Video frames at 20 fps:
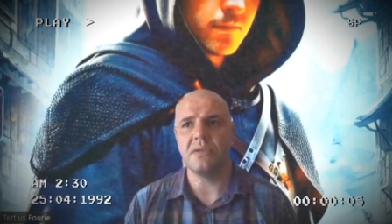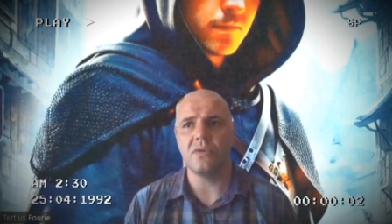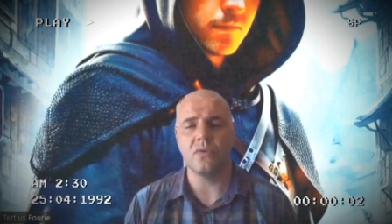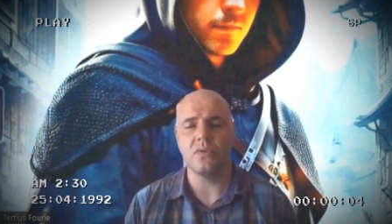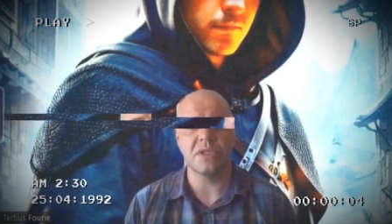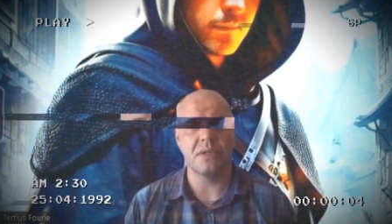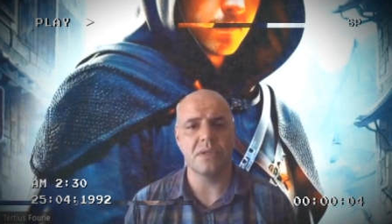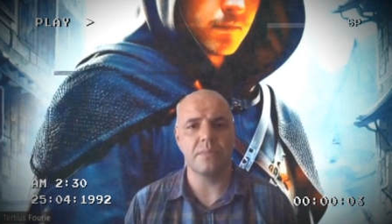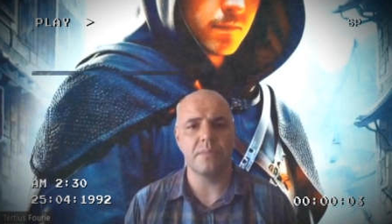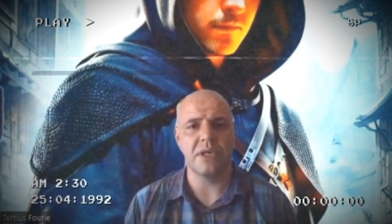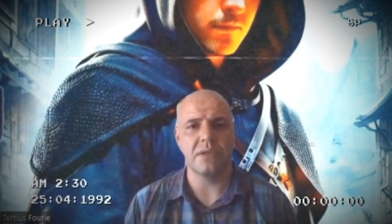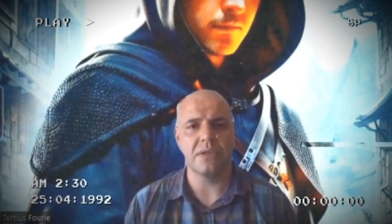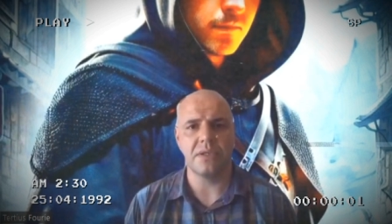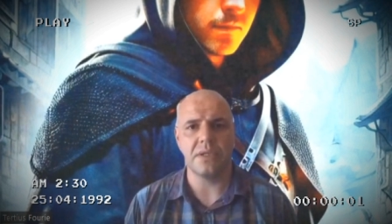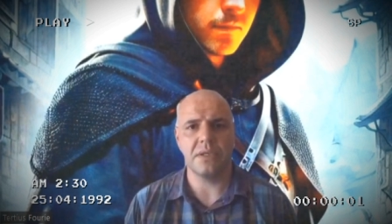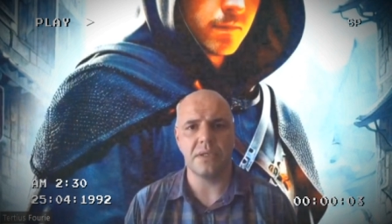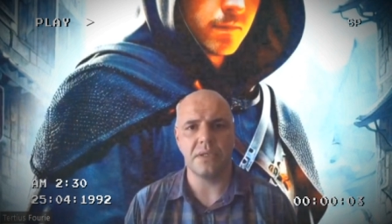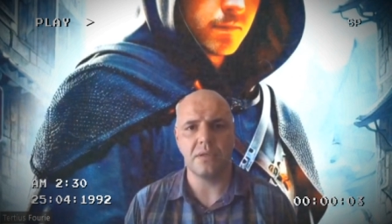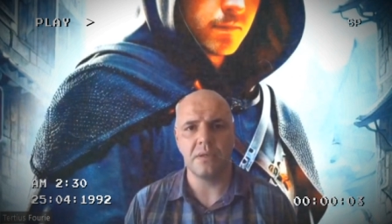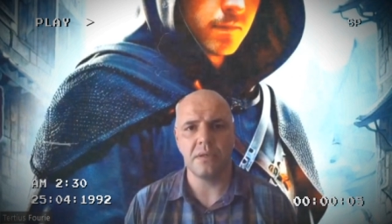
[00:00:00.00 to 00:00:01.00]
He talks
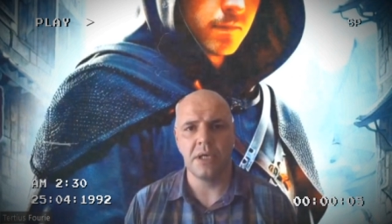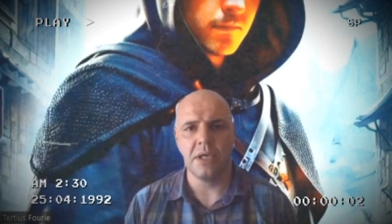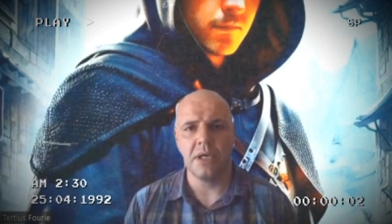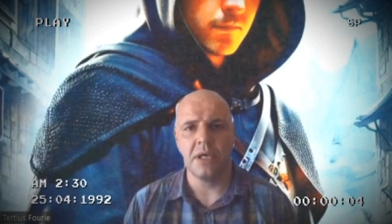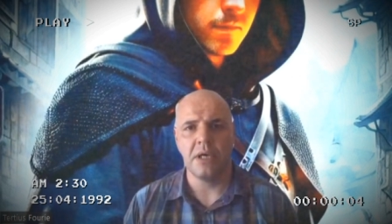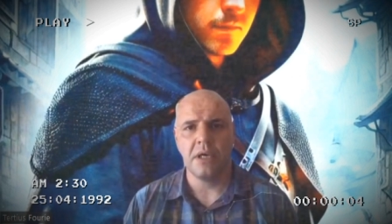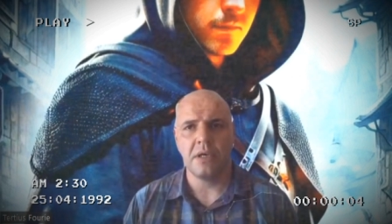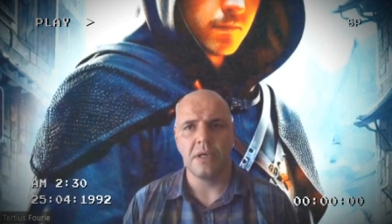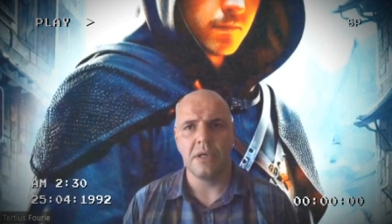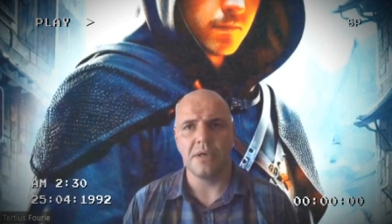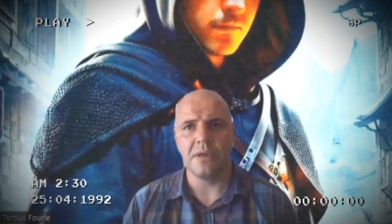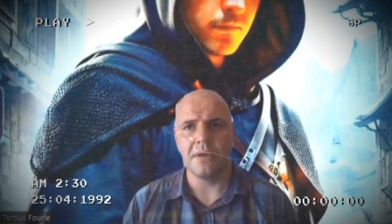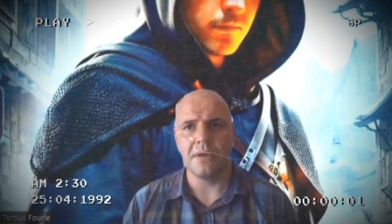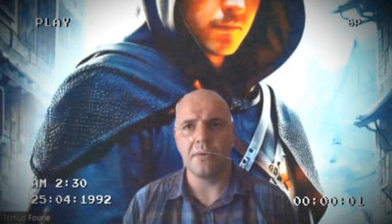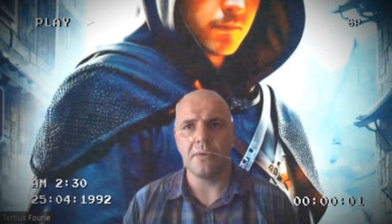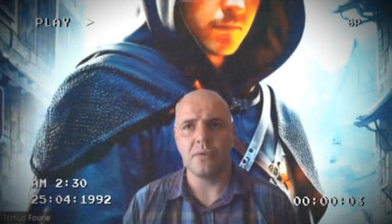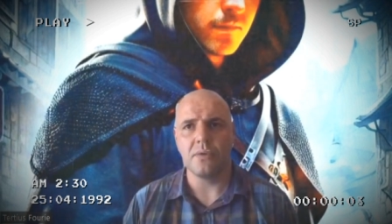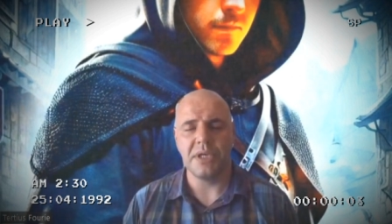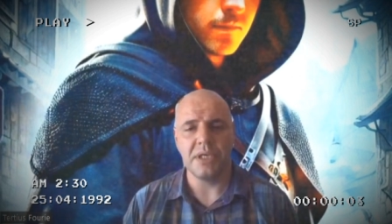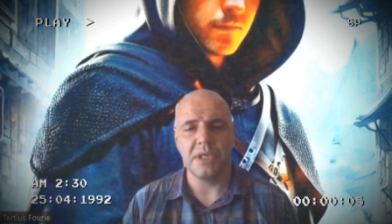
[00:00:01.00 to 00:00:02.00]
about the, the
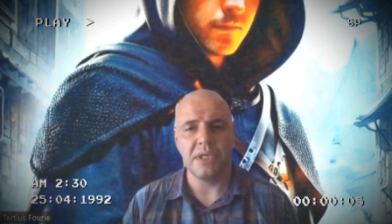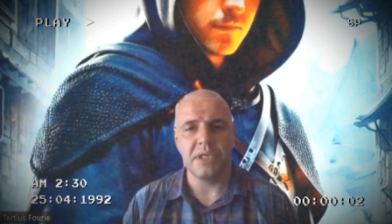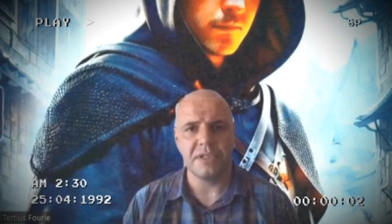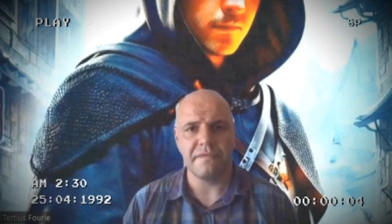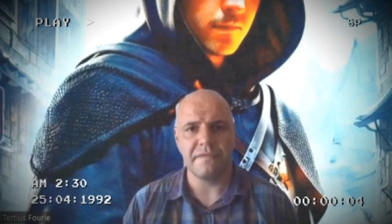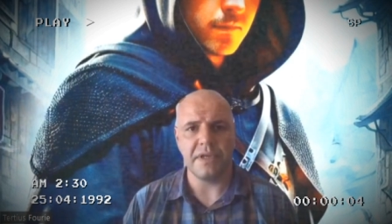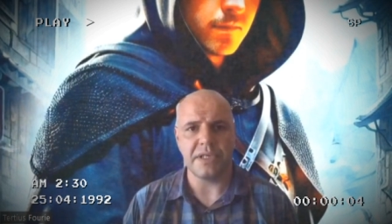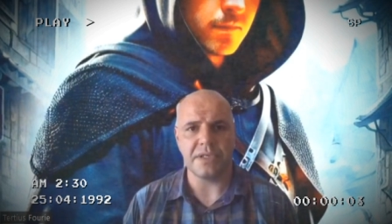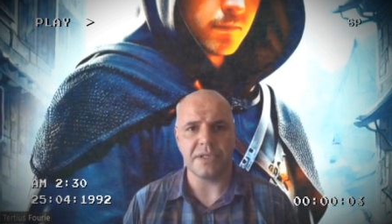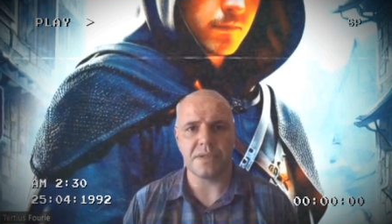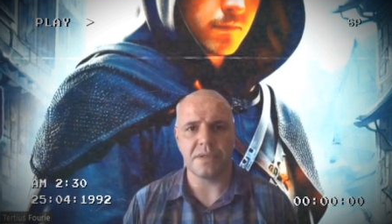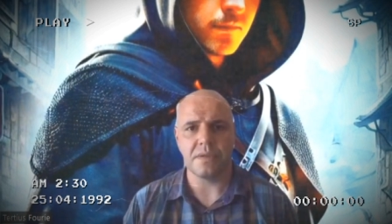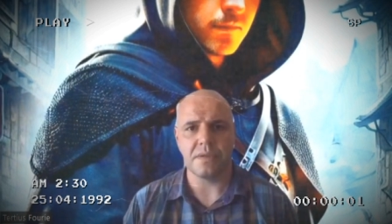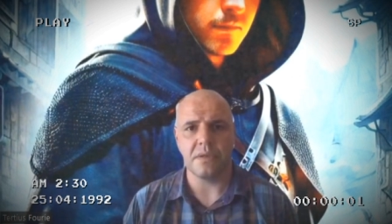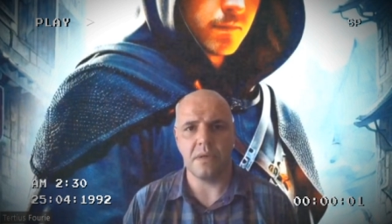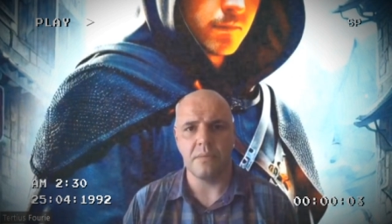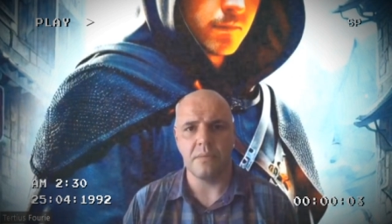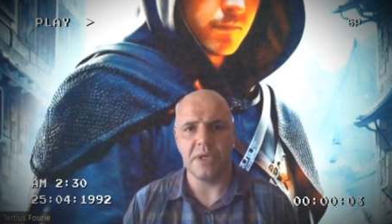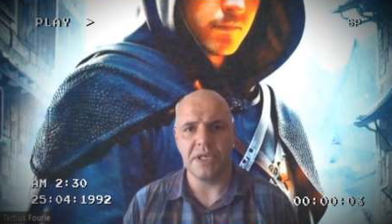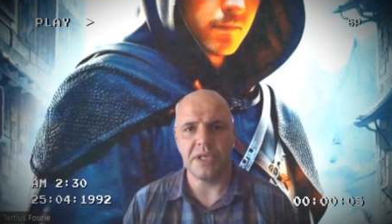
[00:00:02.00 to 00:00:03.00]
thorn in his
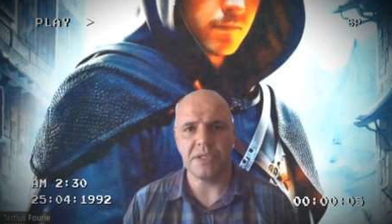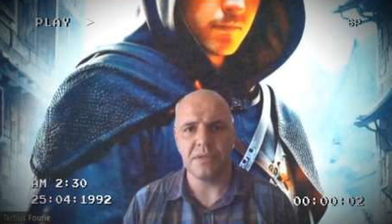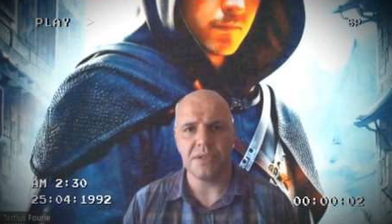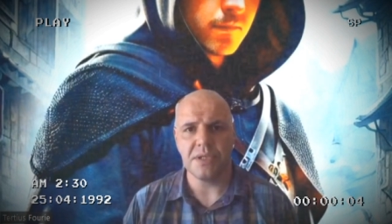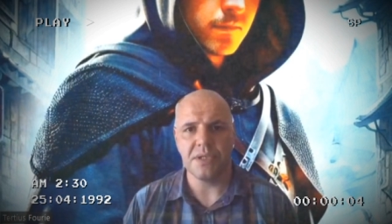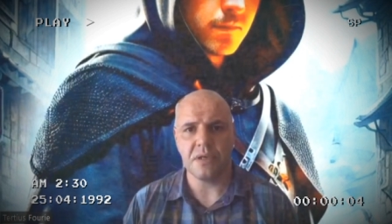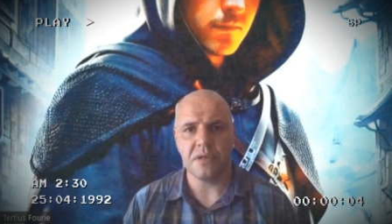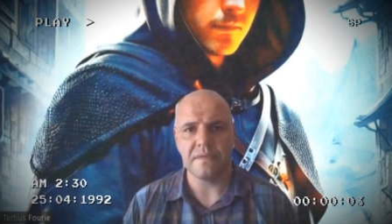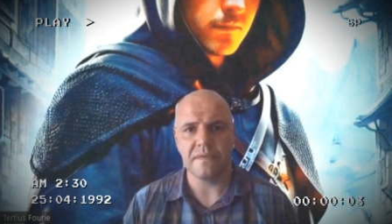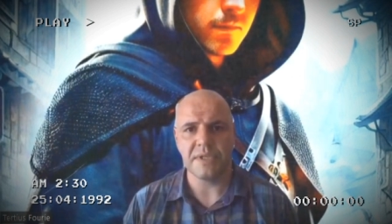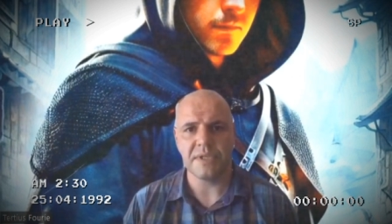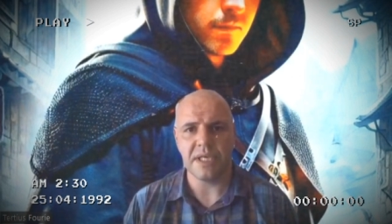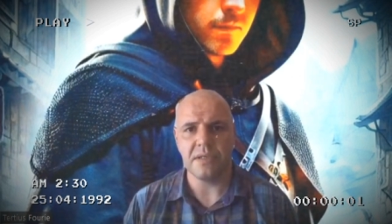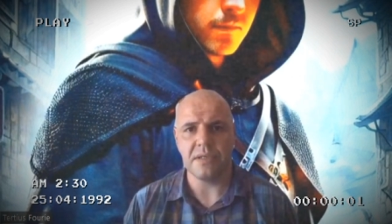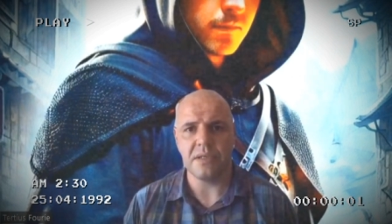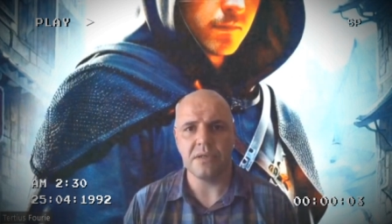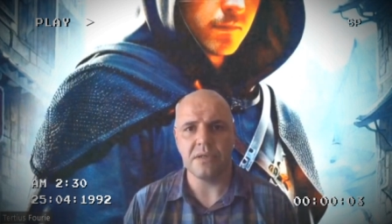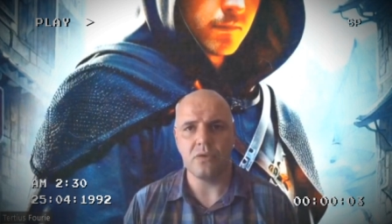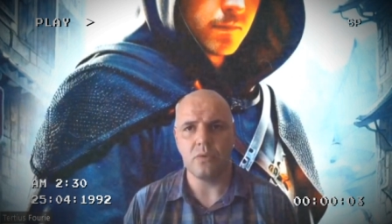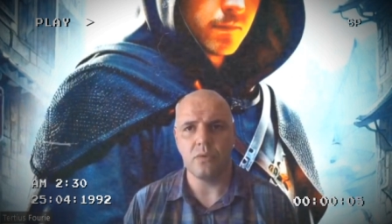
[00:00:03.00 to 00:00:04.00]
flesh, a messenger of
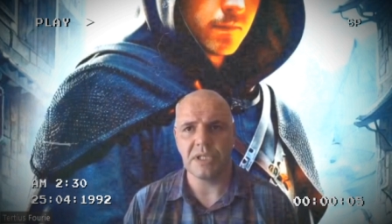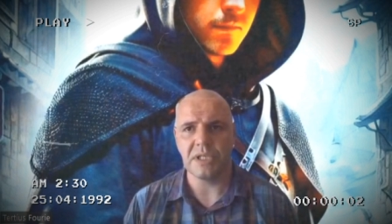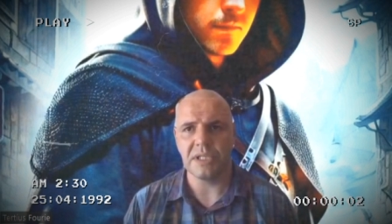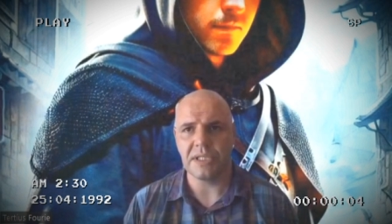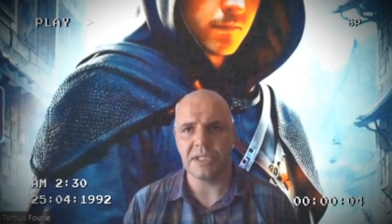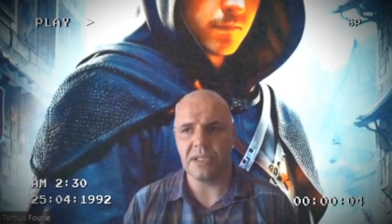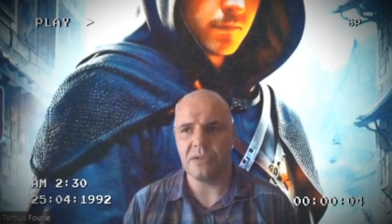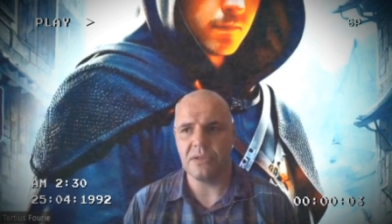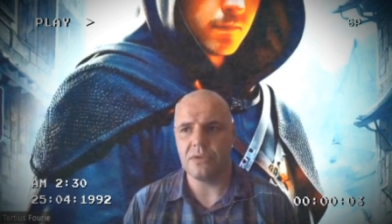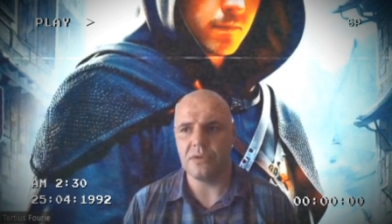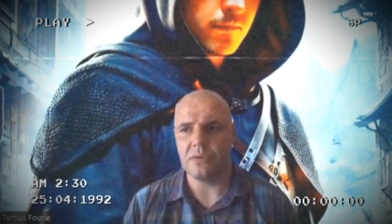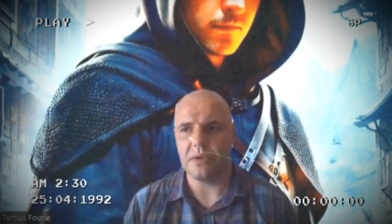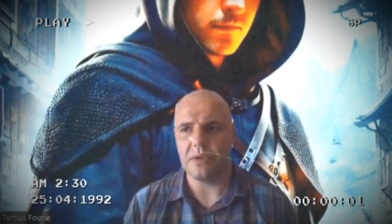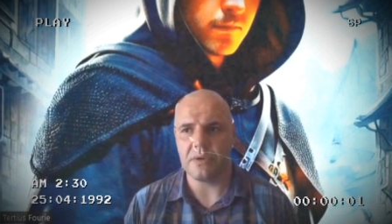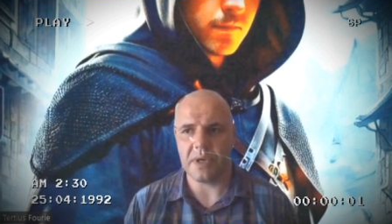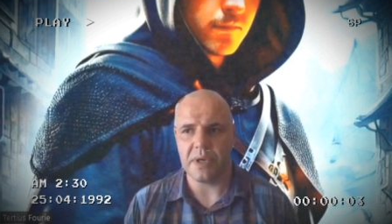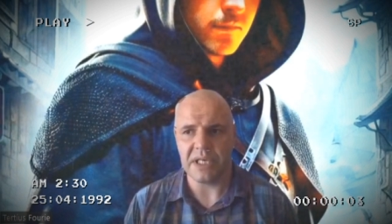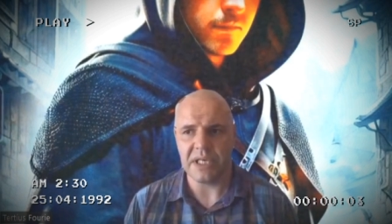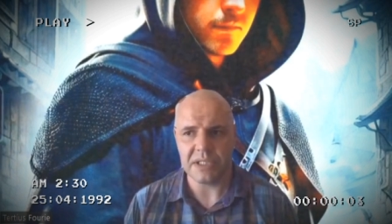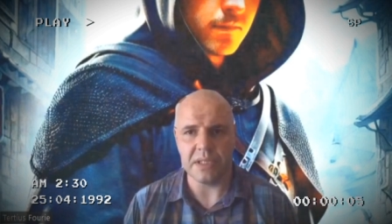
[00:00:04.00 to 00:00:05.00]
Satan who was sent
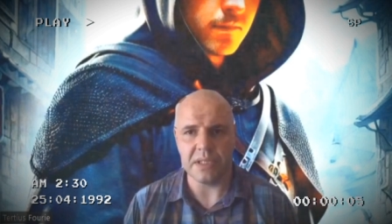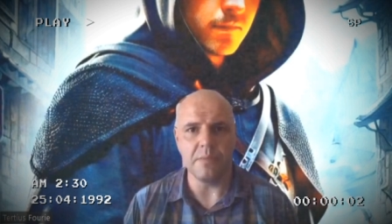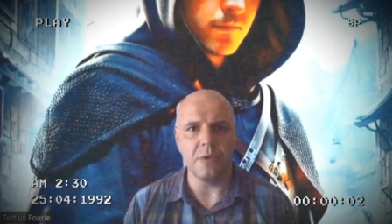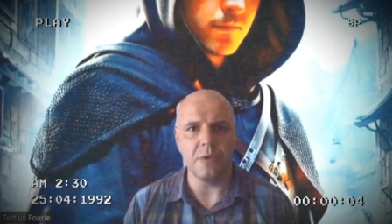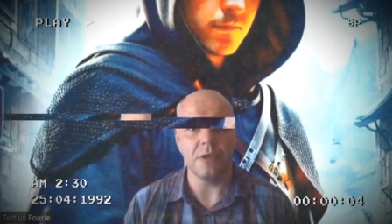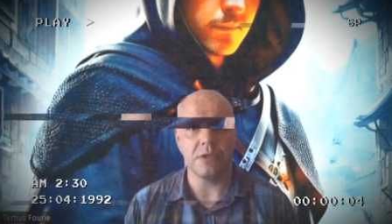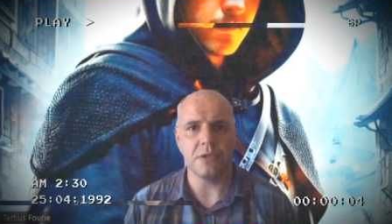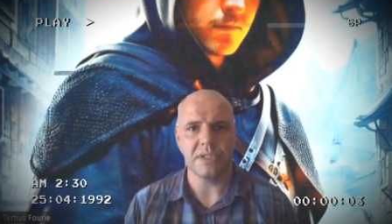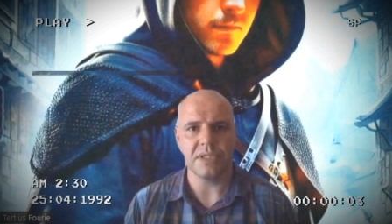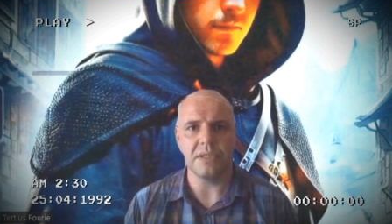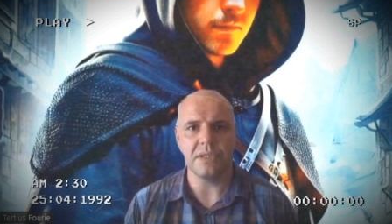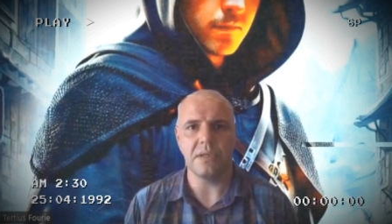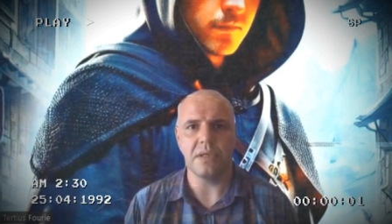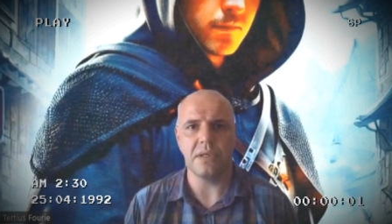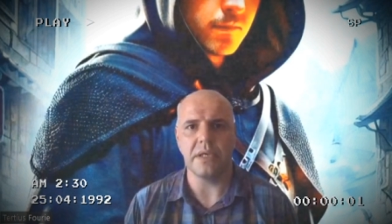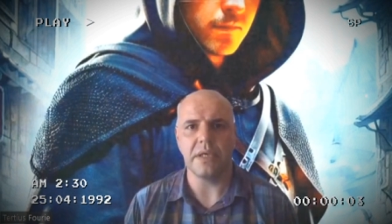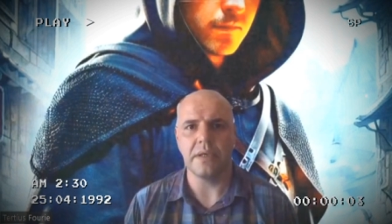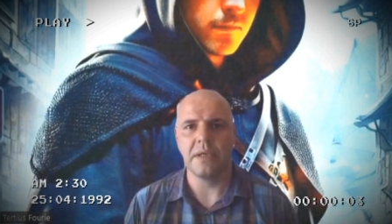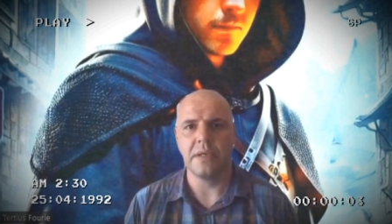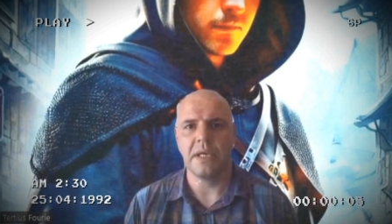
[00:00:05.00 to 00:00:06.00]
to harass him
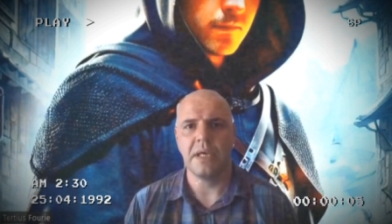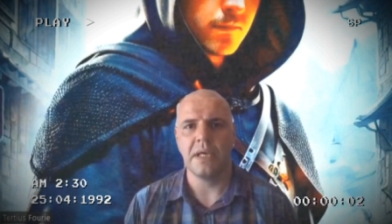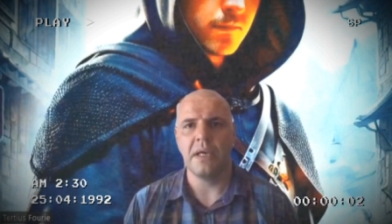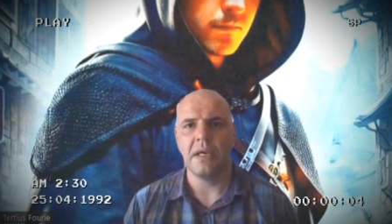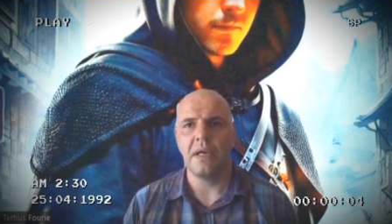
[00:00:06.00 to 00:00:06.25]
constantly.